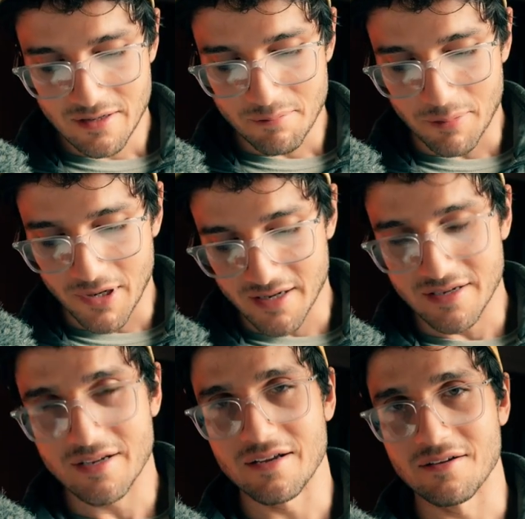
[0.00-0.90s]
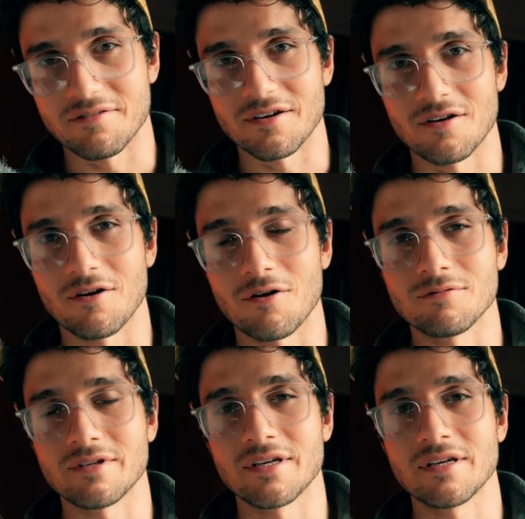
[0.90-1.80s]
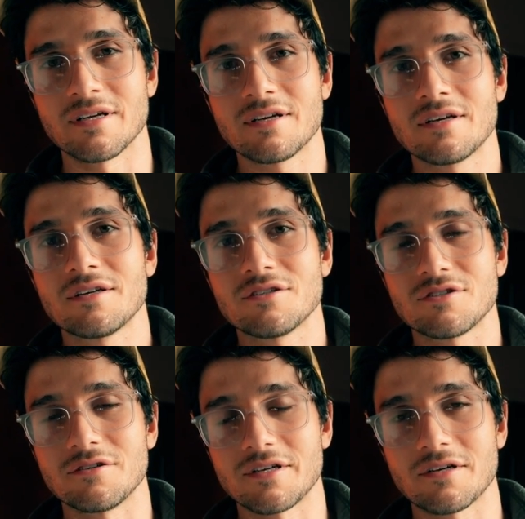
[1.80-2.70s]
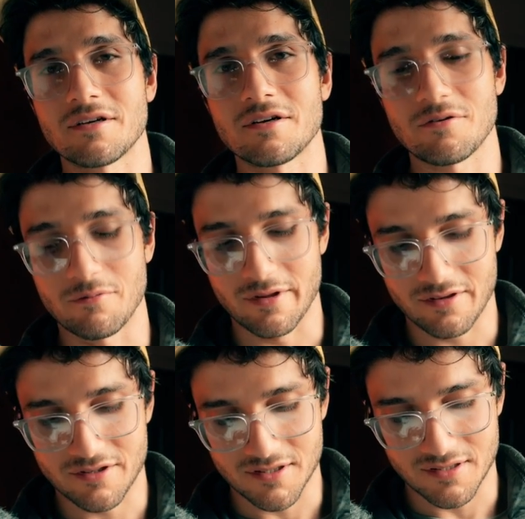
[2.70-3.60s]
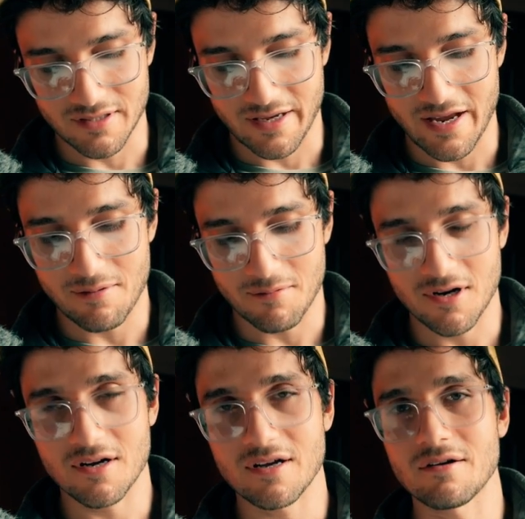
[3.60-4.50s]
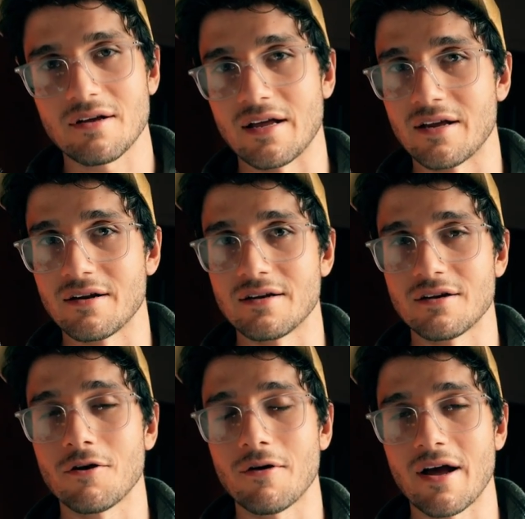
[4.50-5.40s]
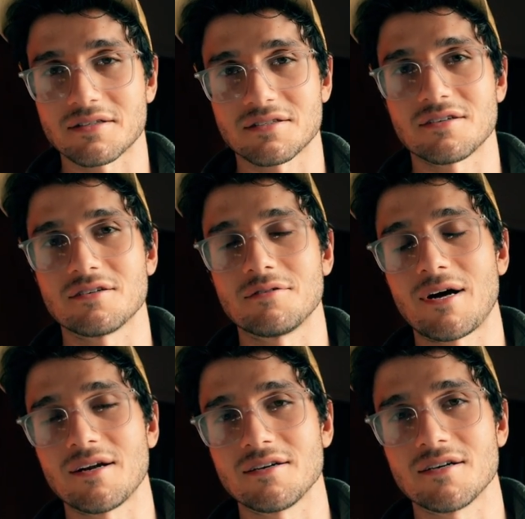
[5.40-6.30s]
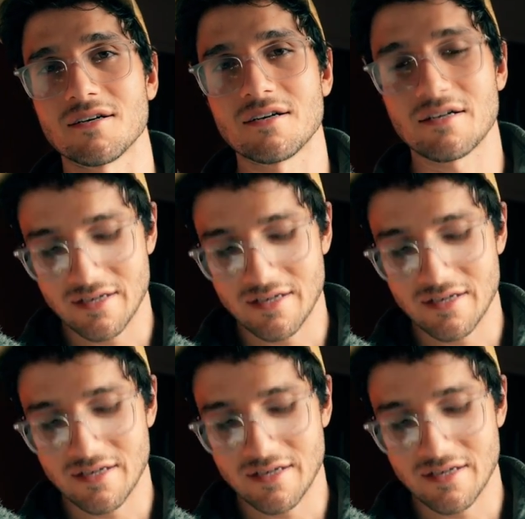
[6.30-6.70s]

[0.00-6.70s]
But if you're only shooting with just the camera and no external monitor,